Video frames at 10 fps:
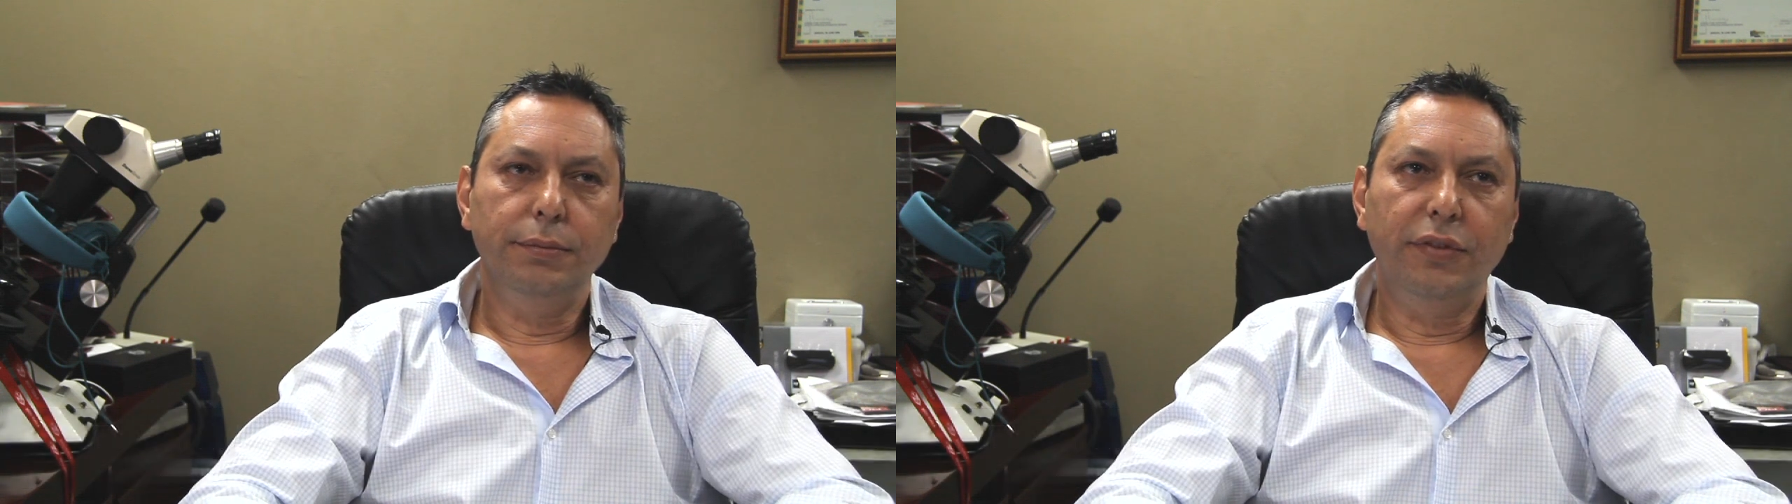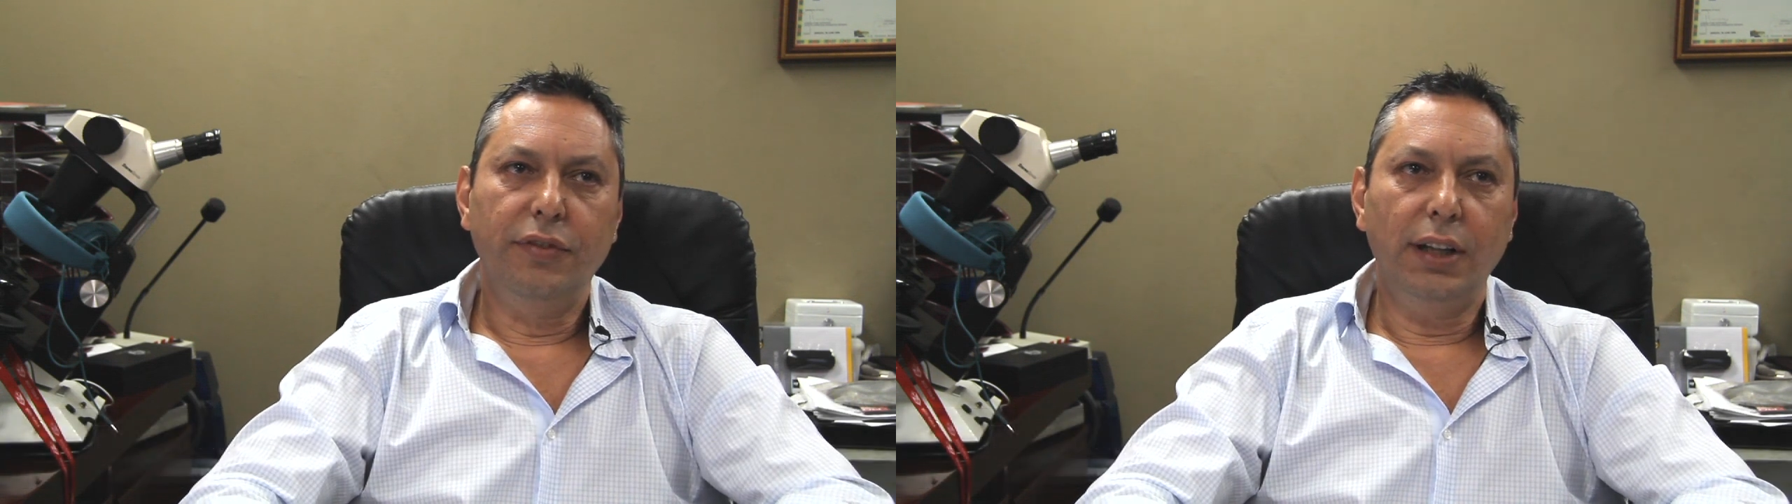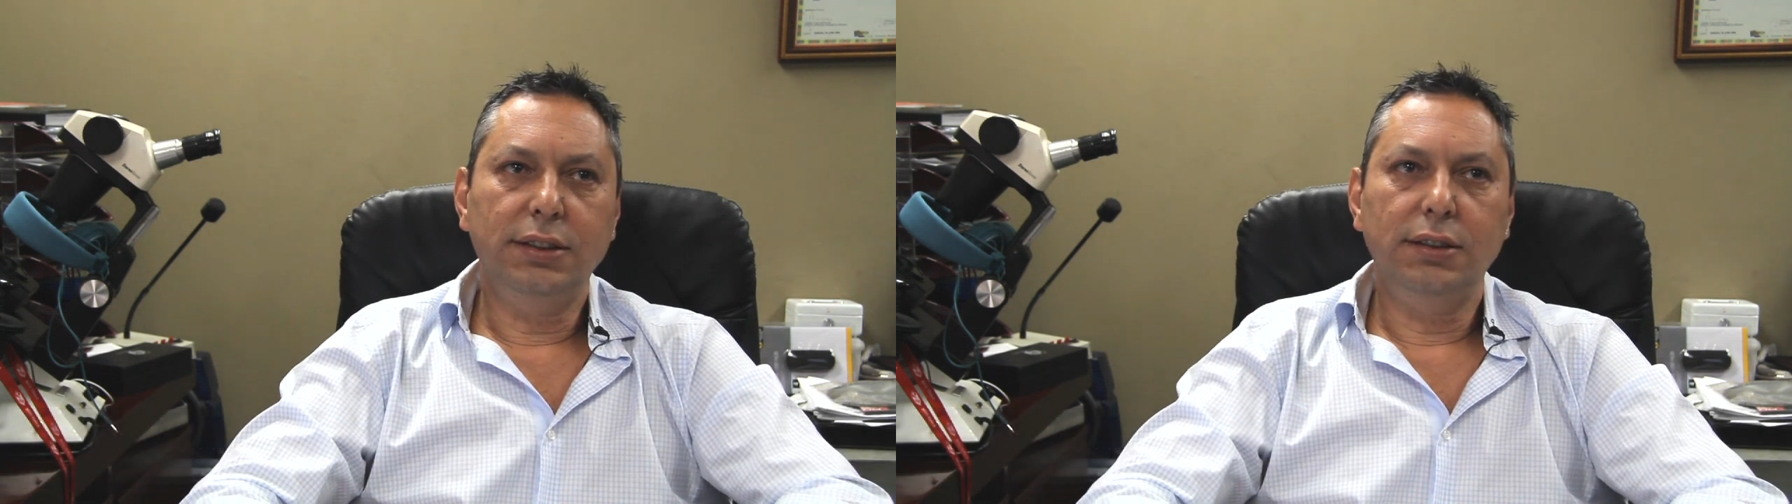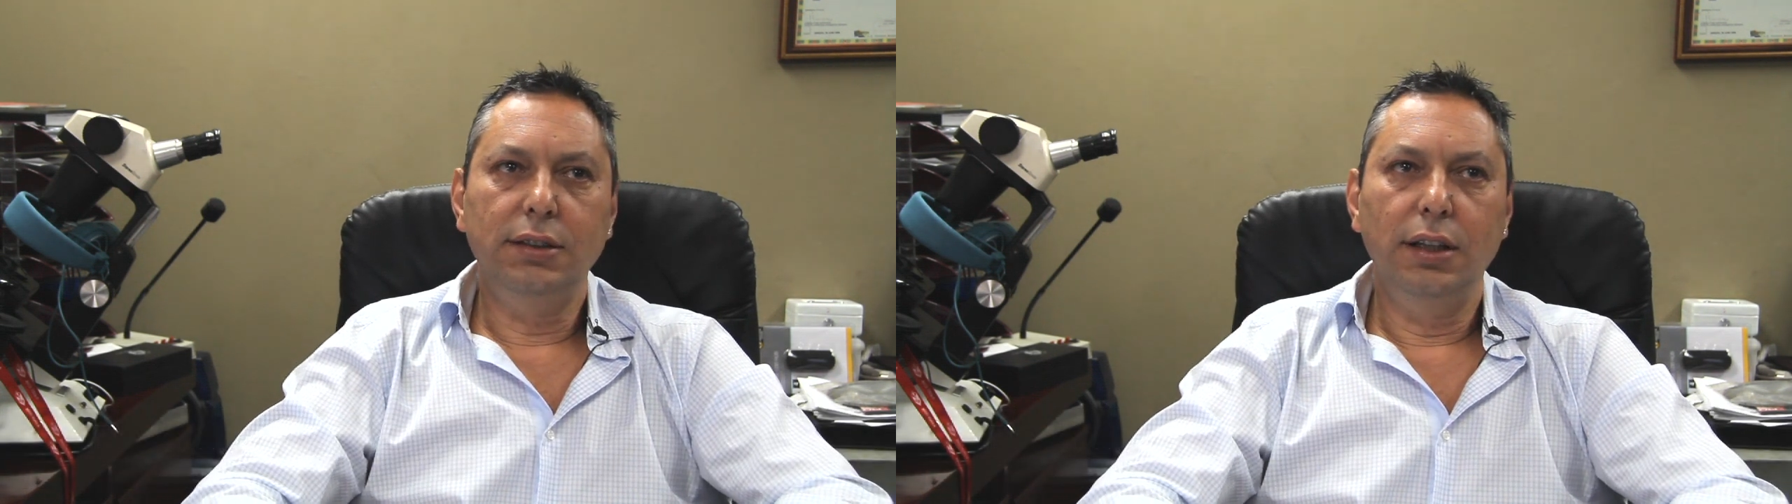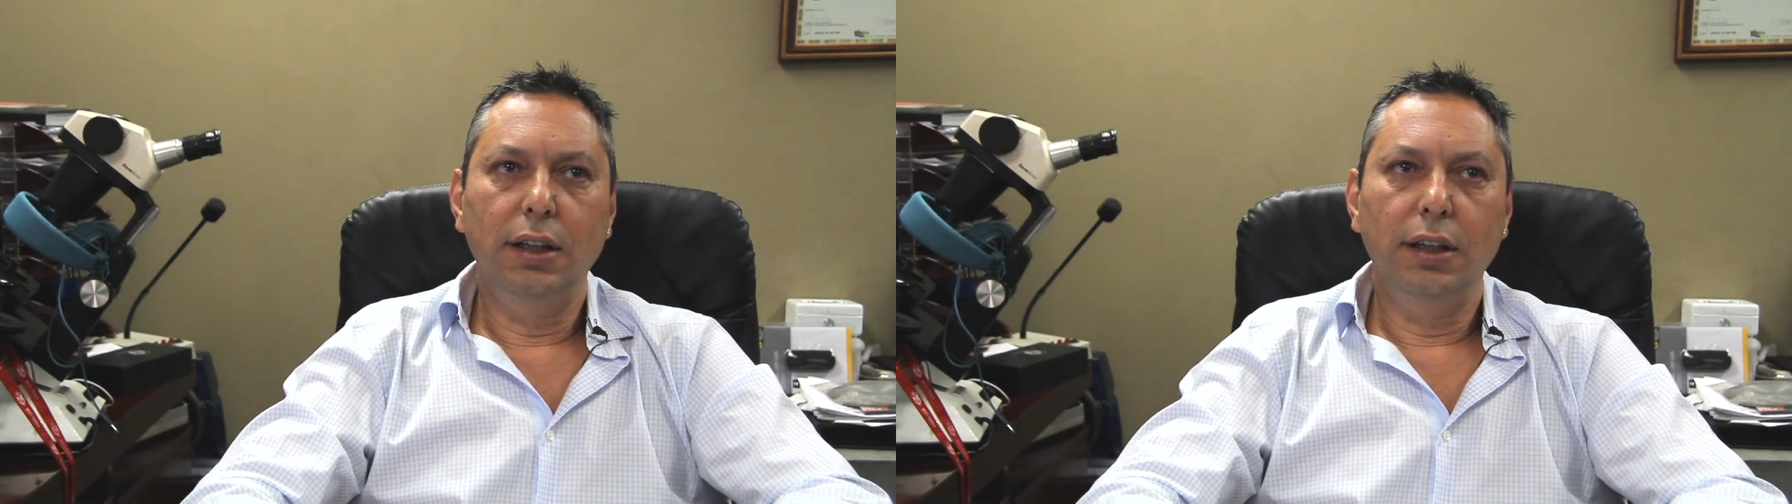
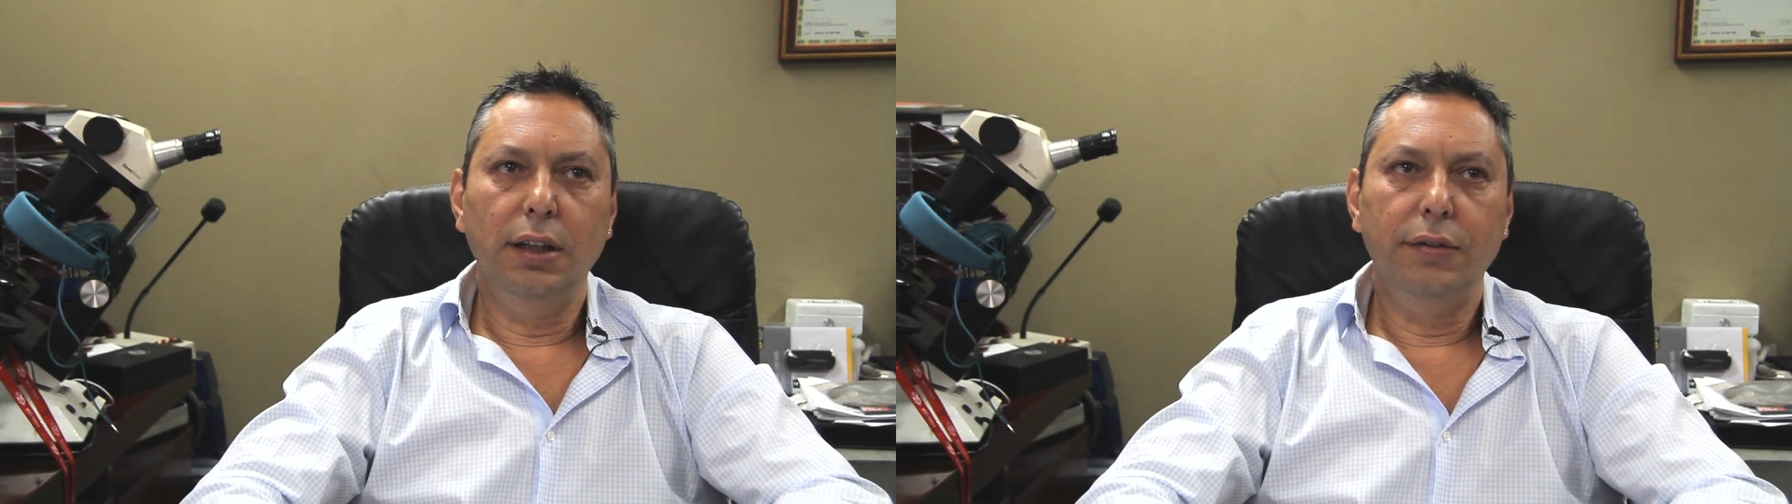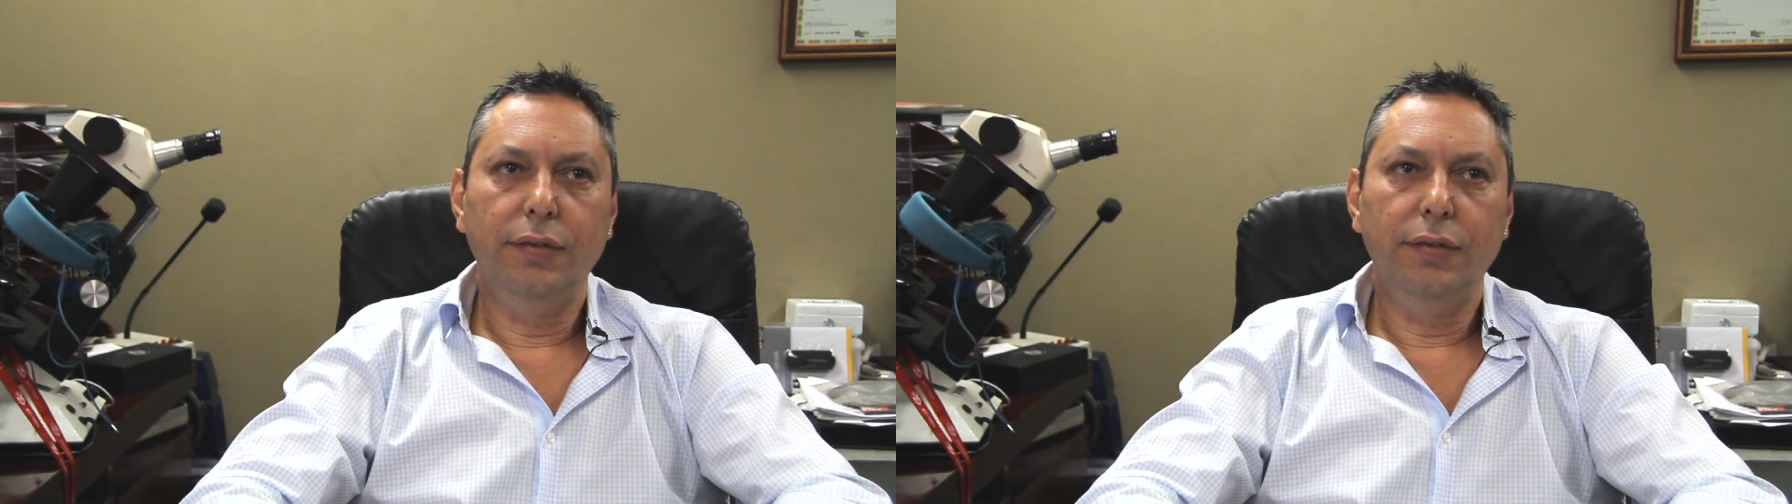fast, the uh,